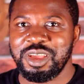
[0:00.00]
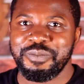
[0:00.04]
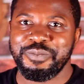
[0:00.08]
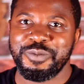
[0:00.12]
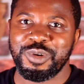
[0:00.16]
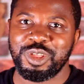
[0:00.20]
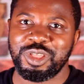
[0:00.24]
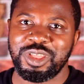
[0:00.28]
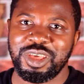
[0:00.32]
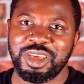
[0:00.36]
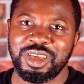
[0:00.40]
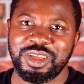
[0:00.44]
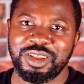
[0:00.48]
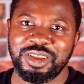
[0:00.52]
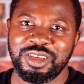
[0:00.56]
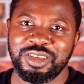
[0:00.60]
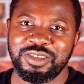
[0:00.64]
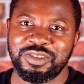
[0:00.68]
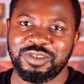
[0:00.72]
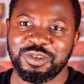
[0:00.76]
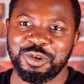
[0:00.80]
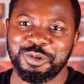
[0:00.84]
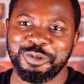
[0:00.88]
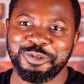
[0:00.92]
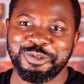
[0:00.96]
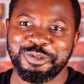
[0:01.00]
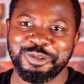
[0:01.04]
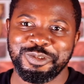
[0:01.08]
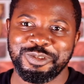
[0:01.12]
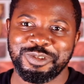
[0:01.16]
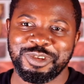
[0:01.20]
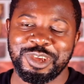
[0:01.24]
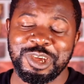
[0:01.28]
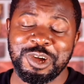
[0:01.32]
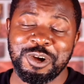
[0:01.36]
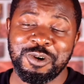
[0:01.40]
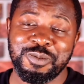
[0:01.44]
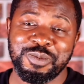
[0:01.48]
but then it's also
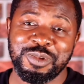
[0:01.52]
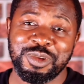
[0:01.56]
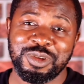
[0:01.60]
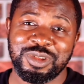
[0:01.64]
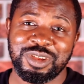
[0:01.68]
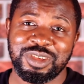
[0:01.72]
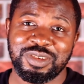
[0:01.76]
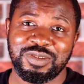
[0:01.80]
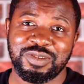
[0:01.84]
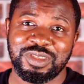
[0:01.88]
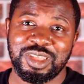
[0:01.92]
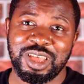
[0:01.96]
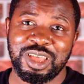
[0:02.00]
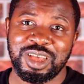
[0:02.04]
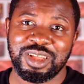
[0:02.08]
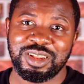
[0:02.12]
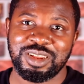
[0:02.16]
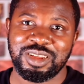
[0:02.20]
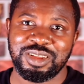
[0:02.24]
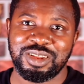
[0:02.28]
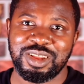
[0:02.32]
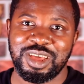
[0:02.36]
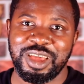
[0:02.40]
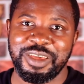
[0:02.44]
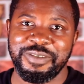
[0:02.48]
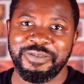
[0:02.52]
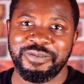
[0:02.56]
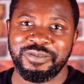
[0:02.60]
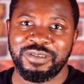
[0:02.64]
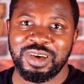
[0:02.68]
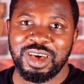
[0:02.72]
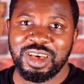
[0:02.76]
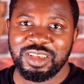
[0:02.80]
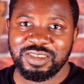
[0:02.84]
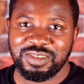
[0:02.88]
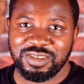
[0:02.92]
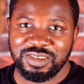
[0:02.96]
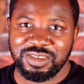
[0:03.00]
to help you understand the
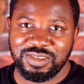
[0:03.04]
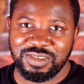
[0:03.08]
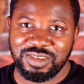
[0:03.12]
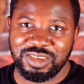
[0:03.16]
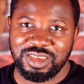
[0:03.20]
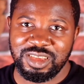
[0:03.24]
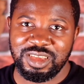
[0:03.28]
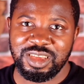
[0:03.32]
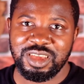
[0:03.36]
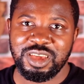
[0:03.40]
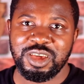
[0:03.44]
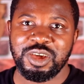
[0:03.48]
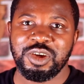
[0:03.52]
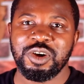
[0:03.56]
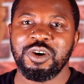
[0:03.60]
diversity